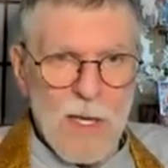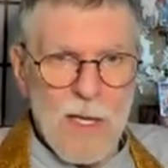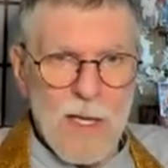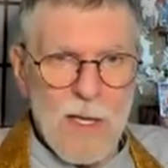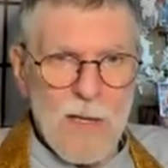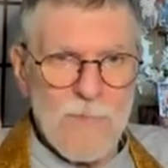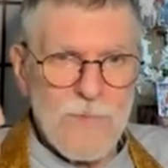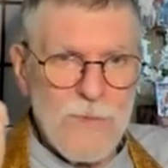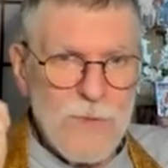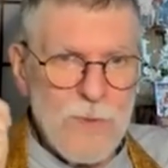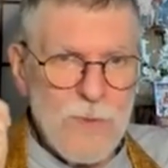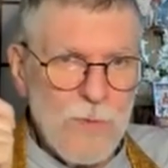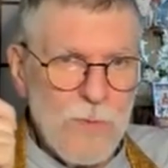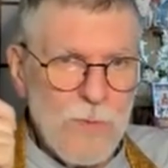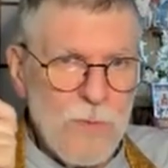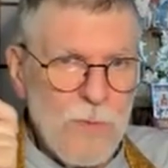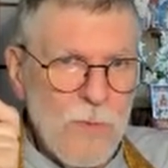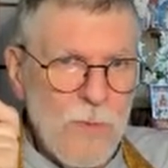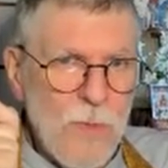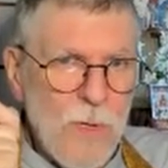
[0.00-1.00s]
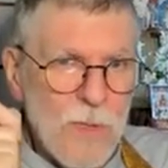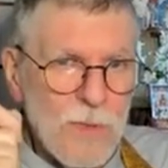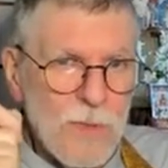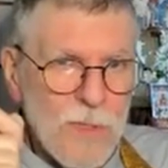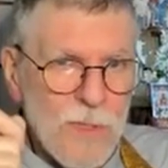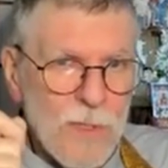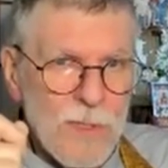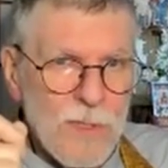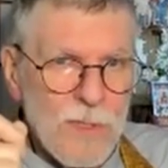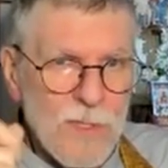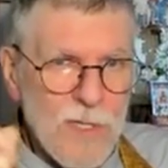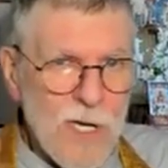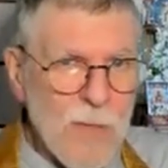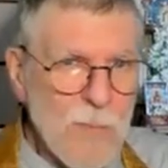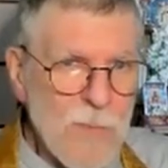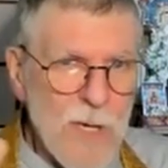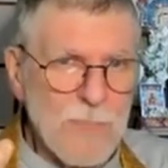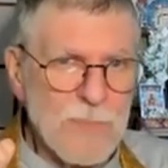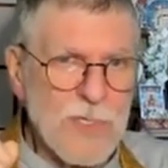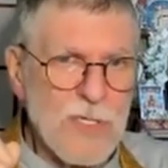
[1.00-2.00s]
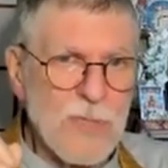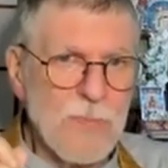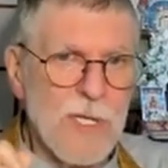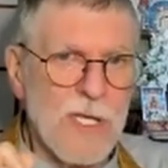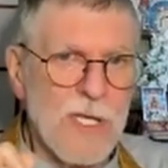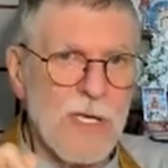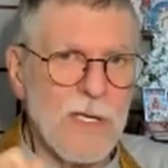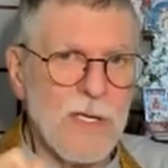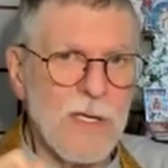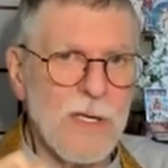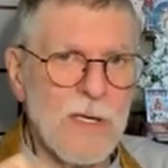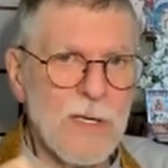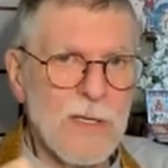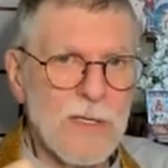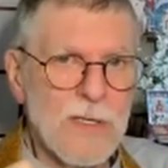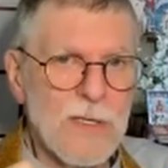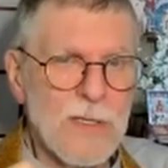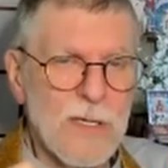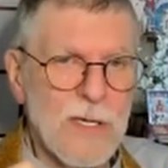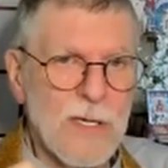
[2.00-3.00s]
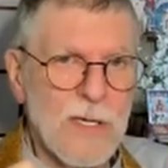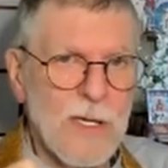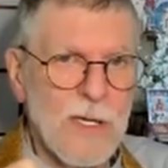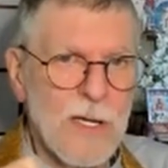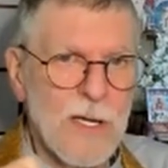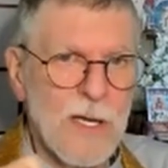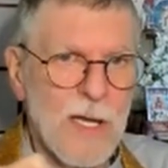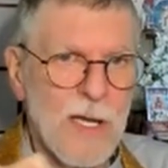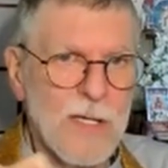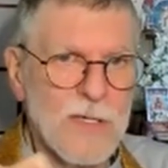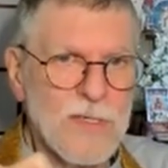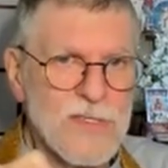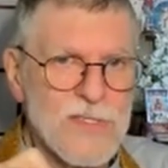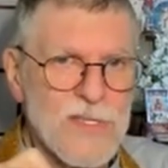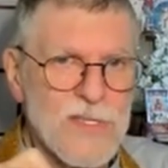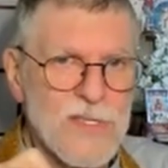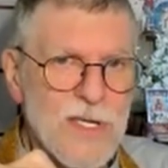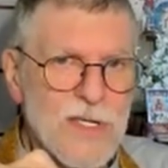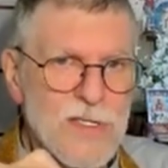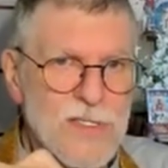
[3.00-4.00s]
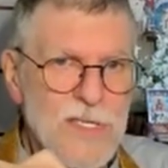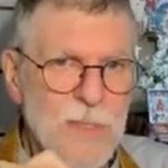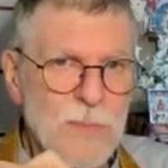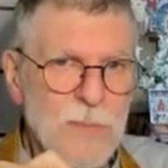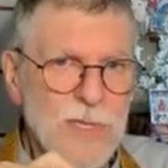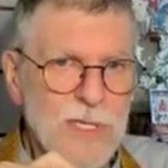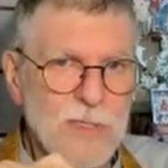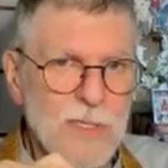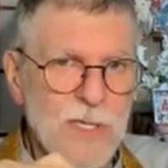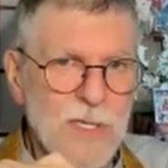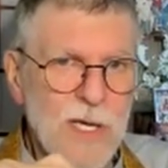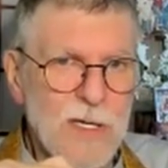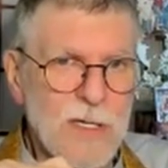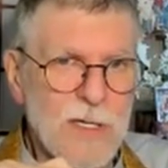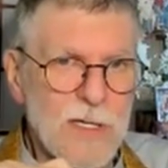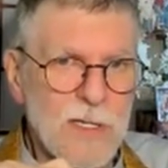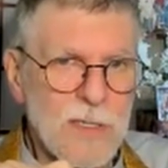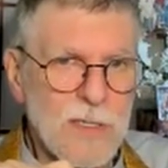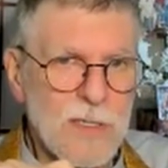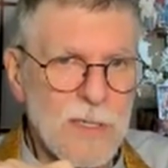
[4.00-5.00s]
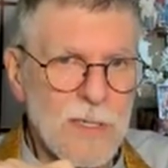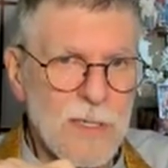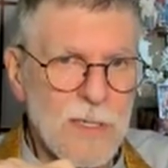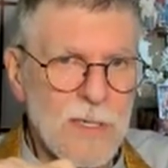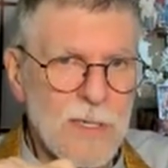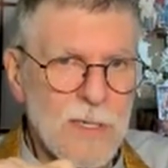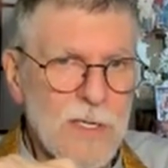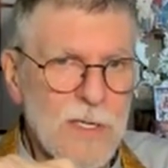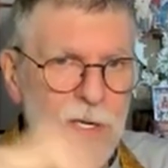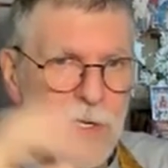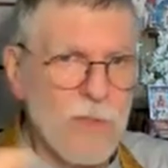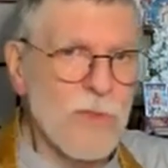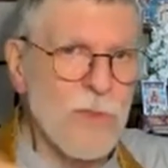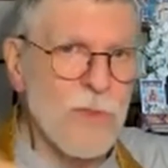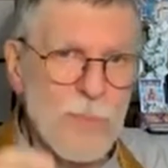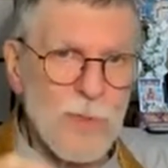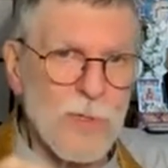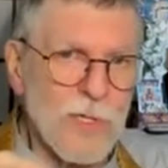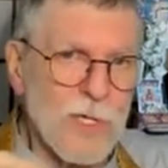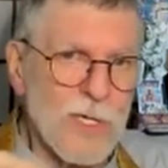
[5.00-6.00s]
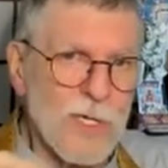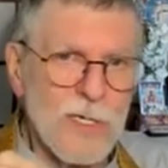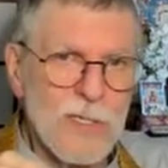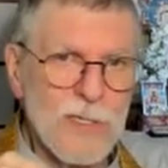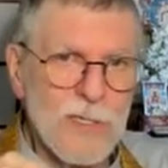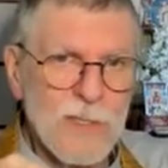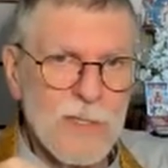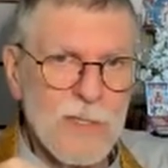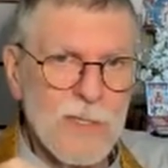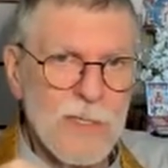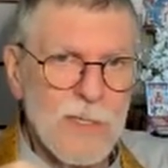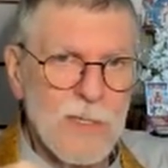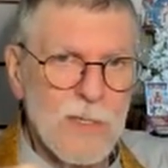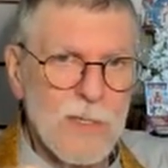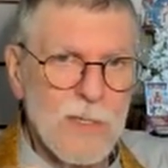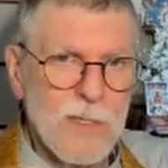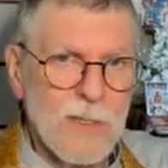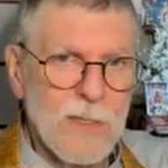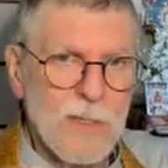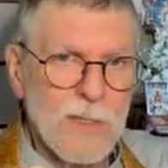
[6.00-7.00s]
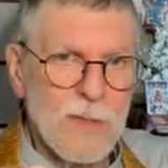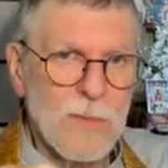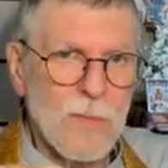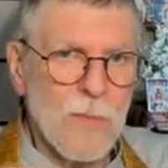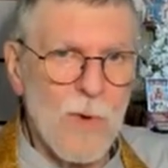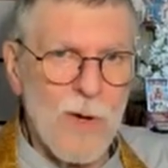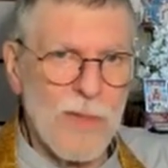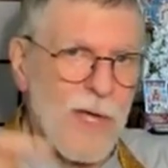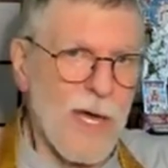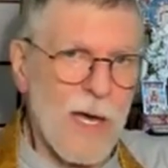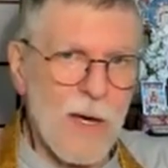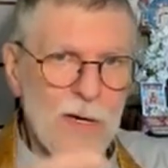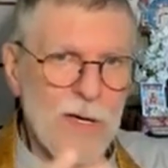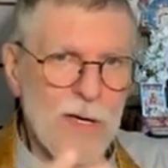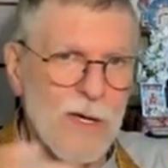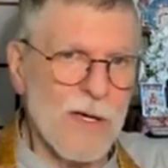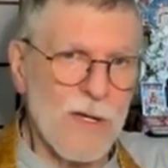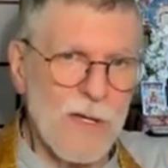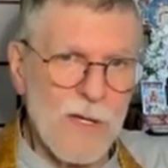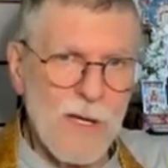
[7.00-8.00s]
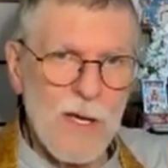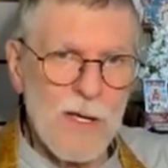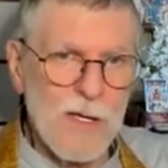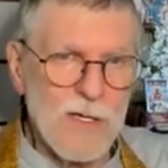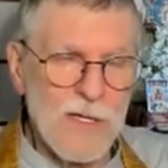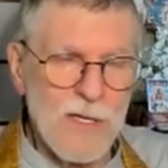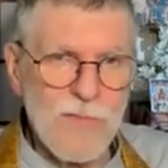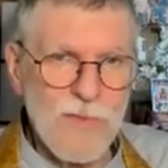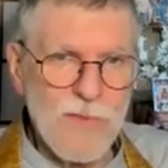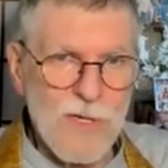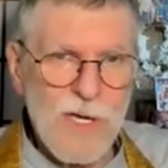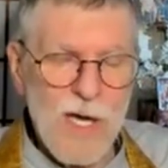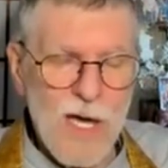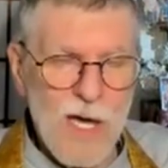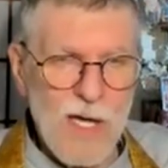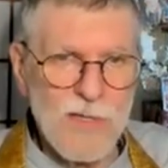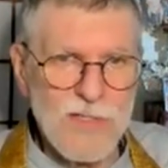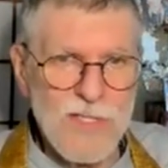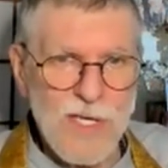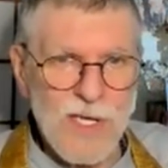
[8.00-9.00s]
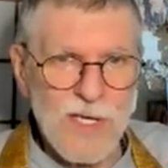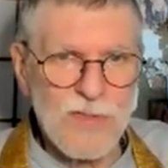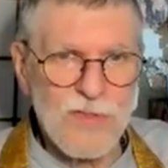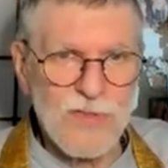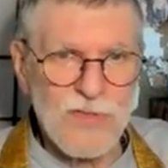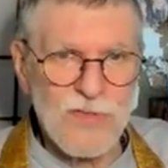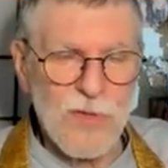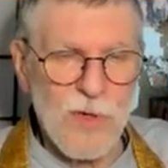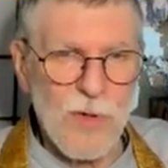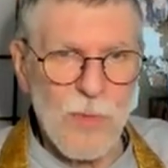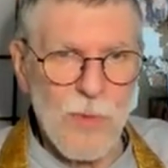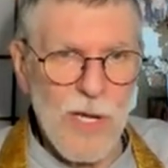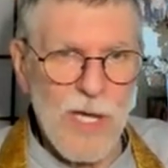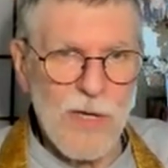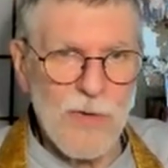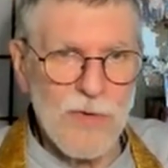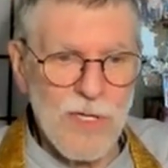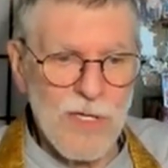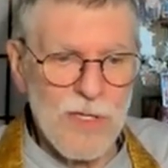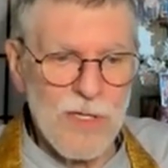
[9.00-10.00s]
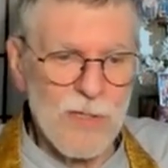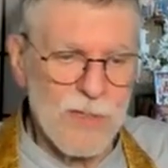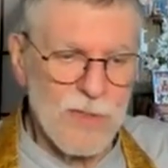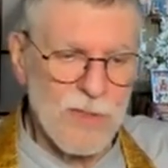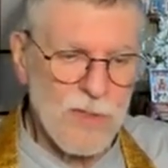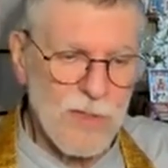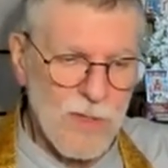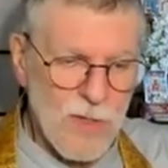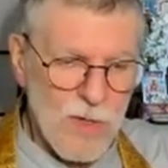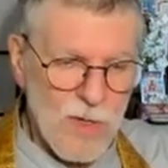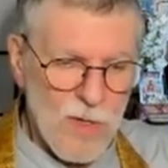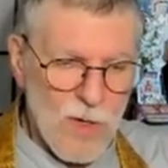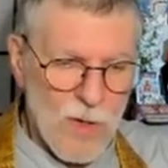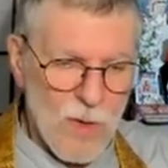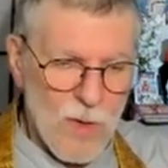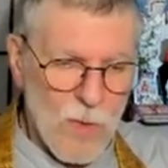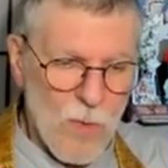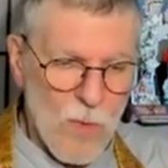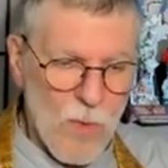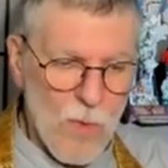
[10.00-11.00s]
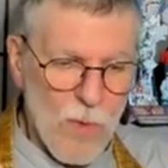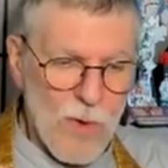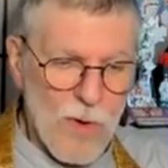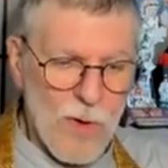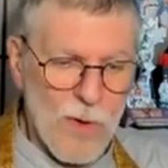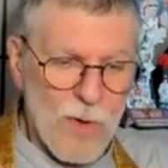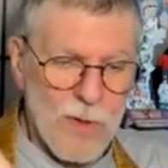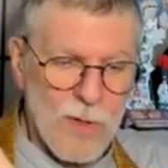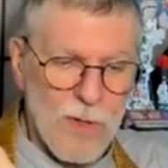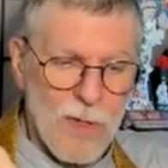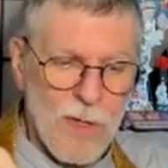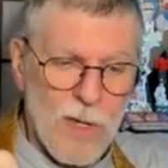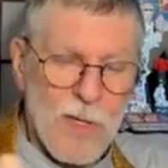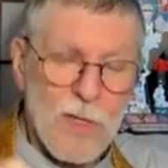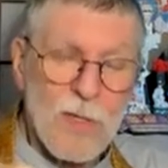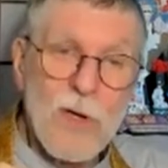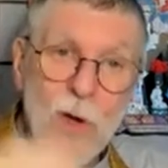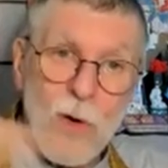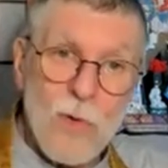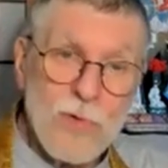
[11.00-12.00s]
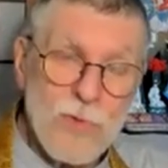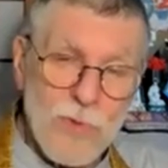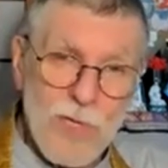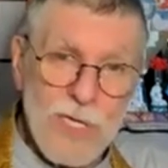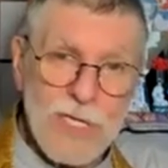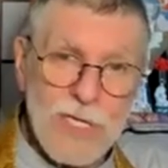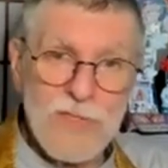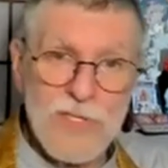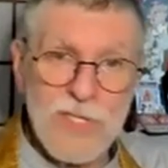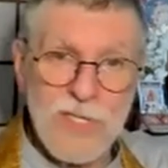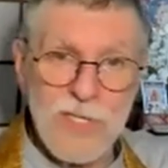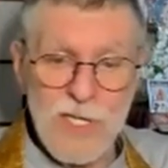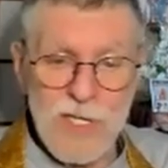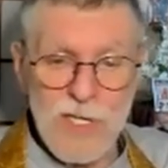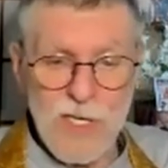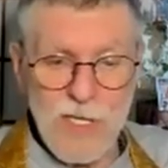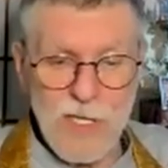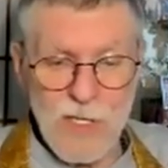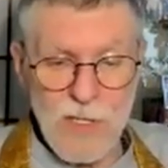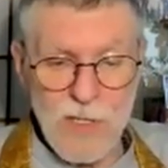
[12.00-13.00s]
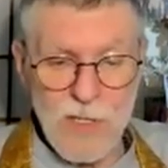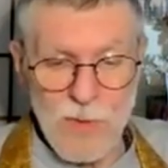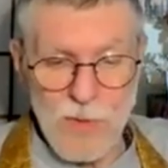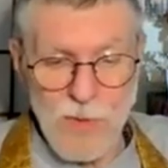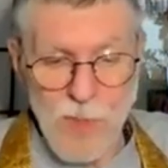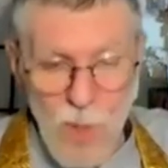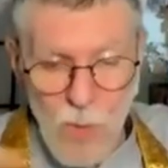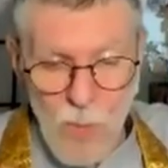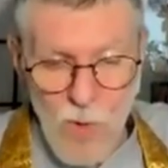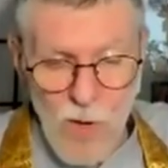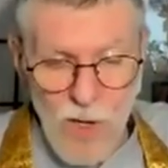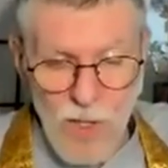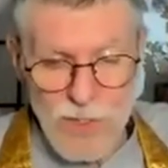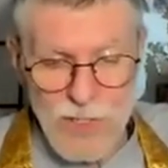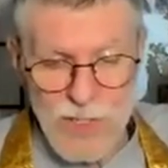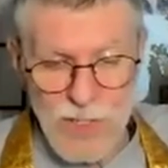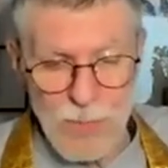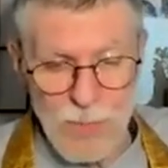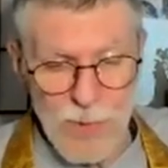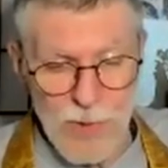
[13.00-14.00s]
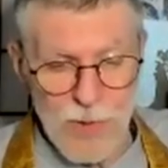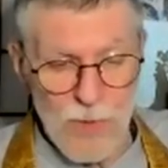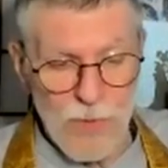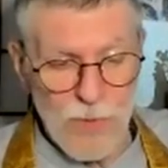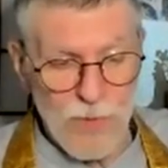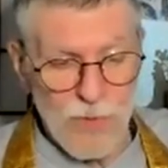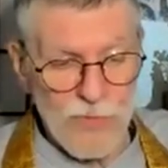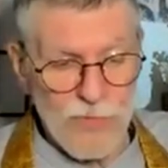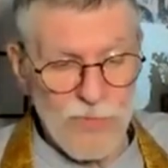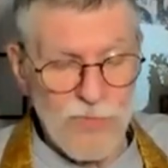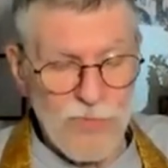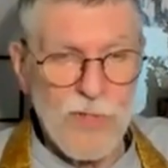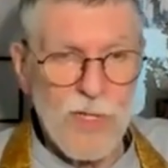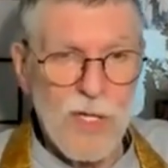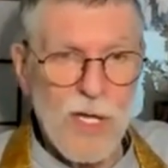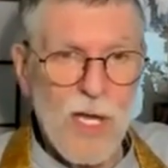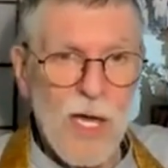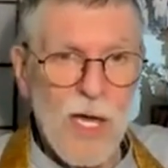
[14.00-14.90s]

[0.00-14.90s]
if you come up to me and say something like kill the buddha without any of the context around it or go drink tea or go wash your bowls.